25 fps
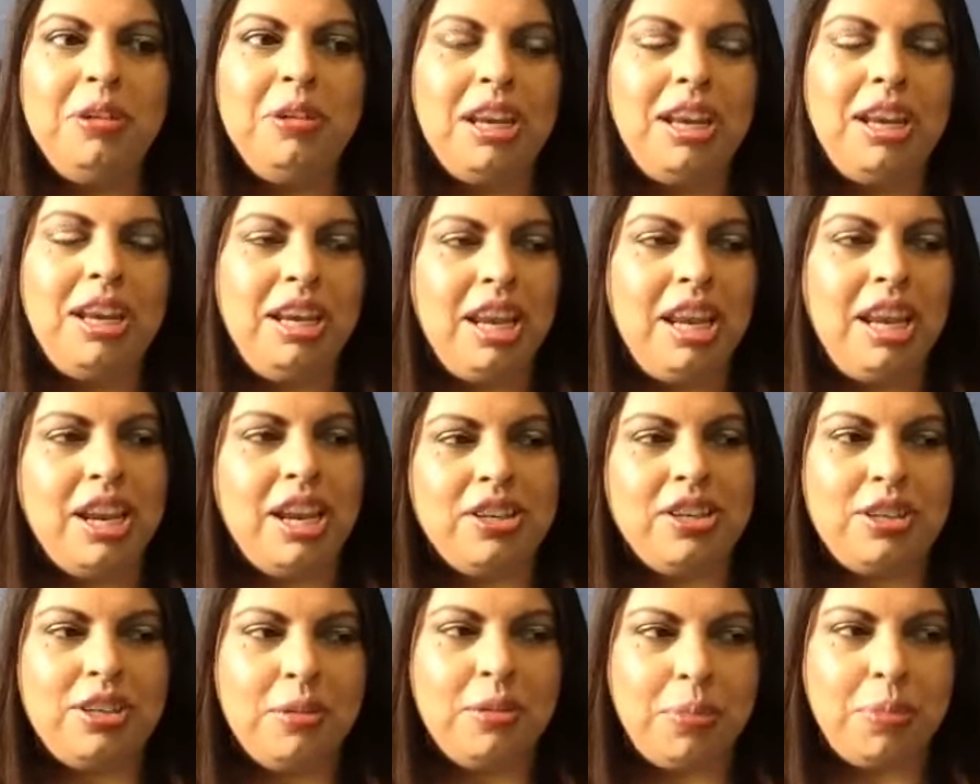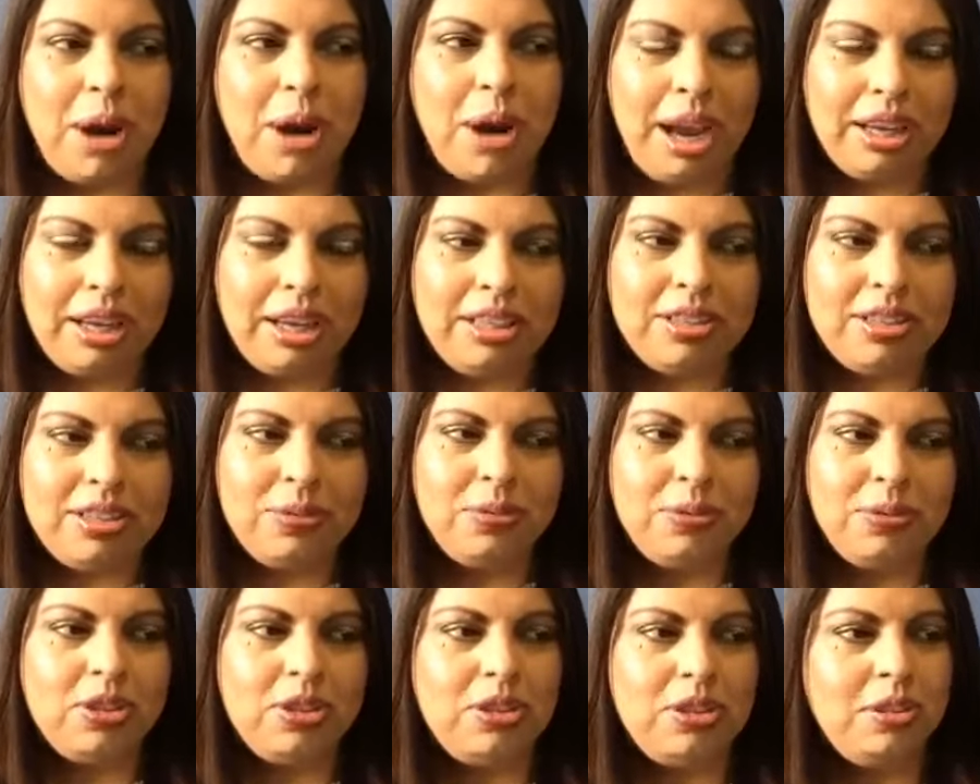engage in a practice,
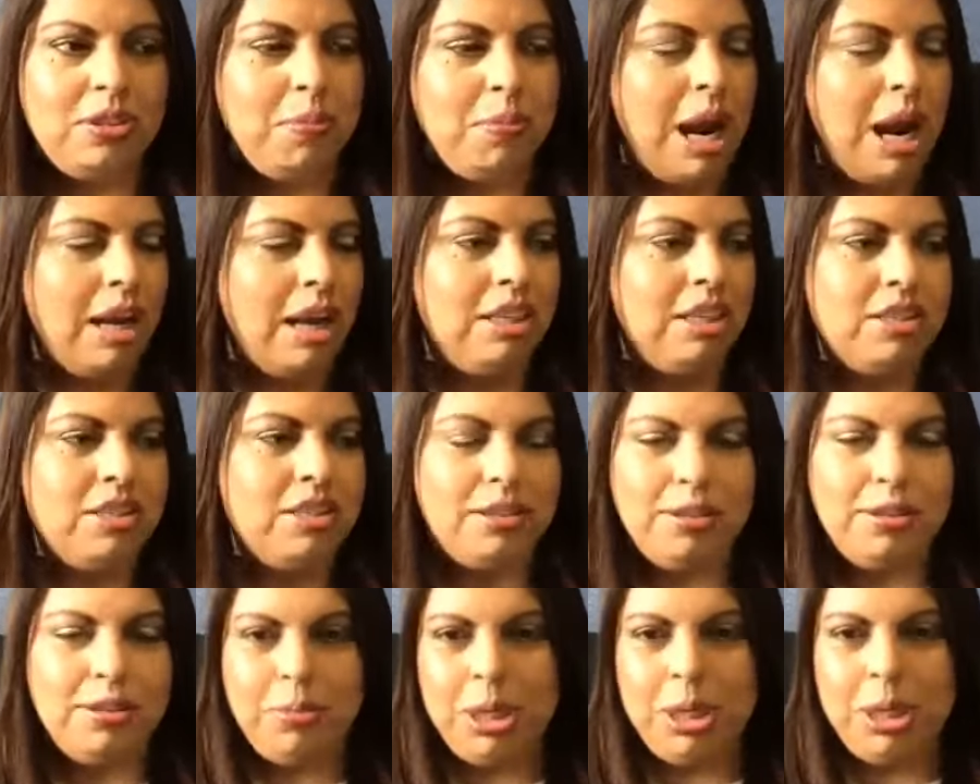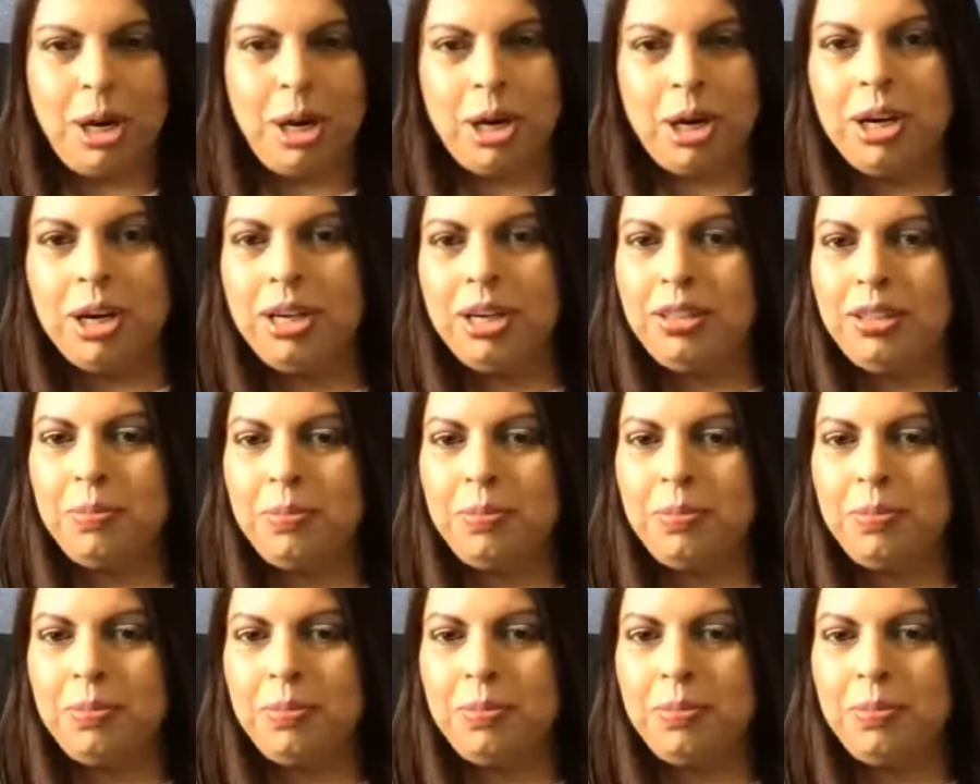which the practice could be art,